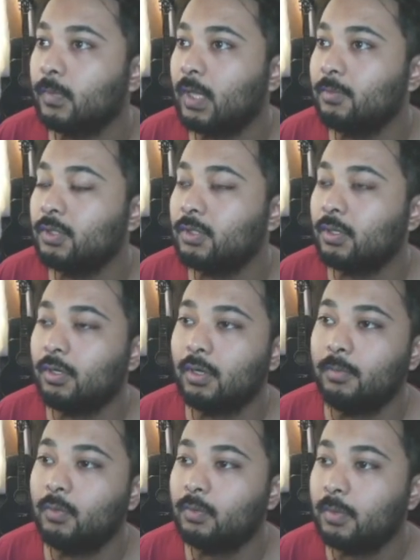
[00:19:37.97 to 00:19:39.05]
I'm just gonna
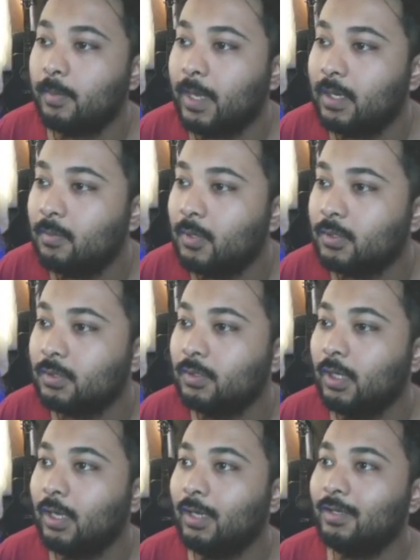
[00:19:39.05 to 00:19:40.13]
come in with my Mandibuzz,
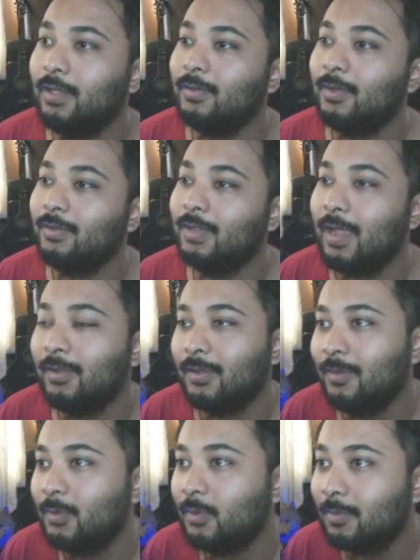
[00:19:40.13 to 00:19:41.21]
and they thought I'll
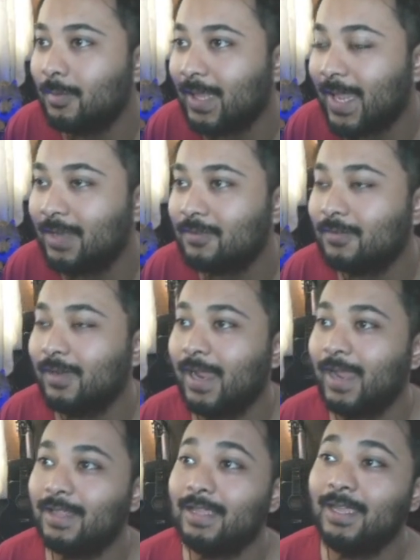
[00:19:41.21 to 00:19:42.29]
come in with my Lantern,
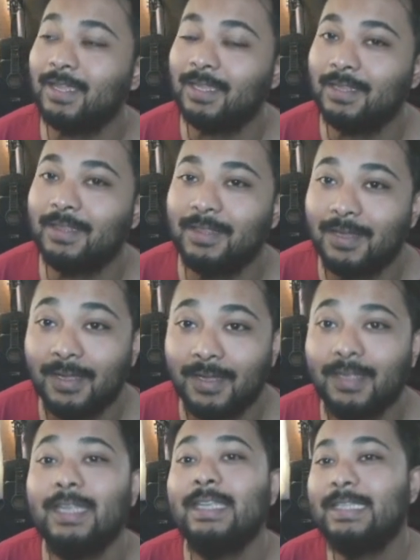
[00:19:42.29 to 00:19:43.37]
and they hit the
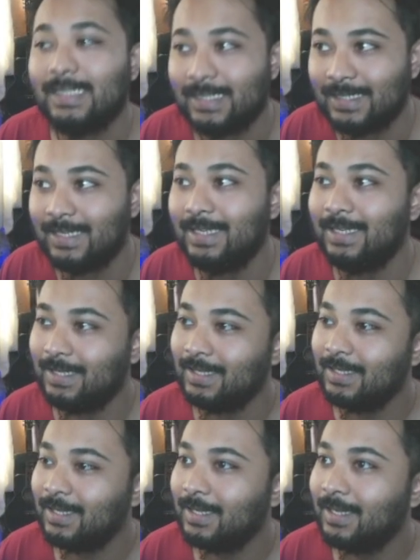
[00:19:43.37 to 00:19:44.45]
dig.
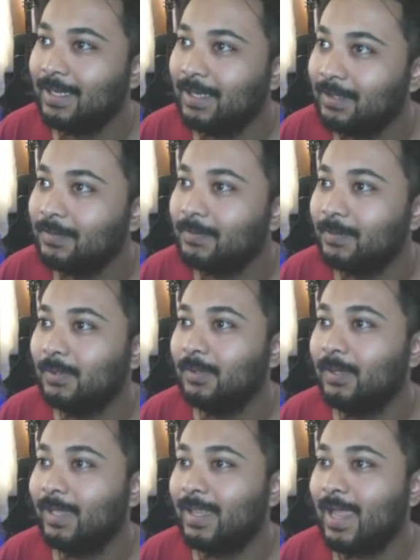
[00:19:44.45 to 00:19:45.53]

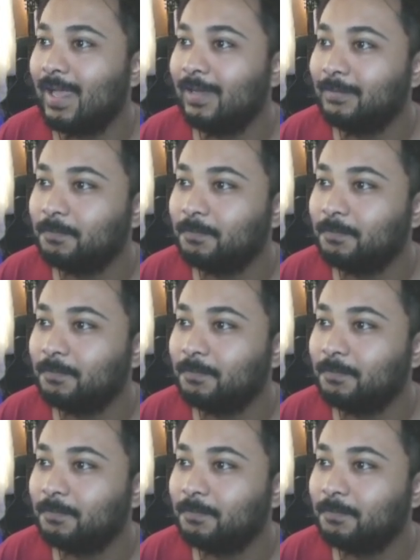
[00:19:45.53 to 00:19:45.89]
Look at that.